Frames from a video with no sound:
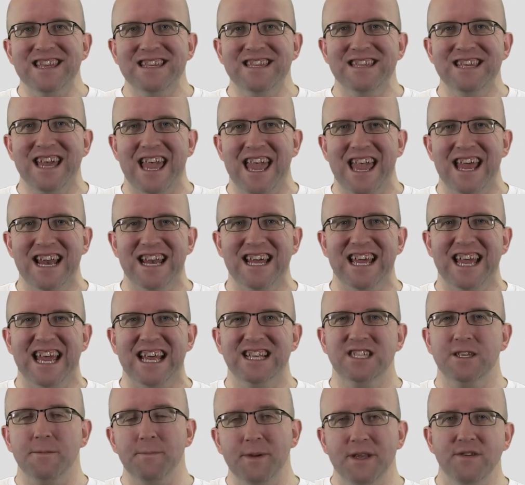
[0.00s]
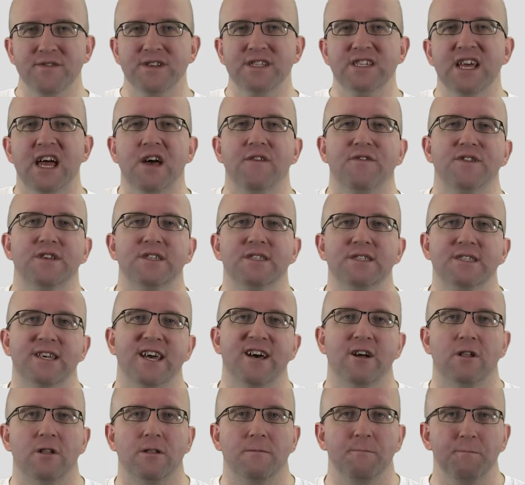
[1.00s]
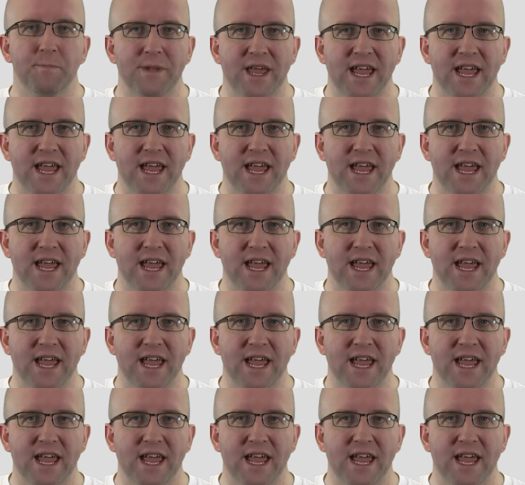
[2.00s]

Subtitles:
then it's a bit of a tougher sell.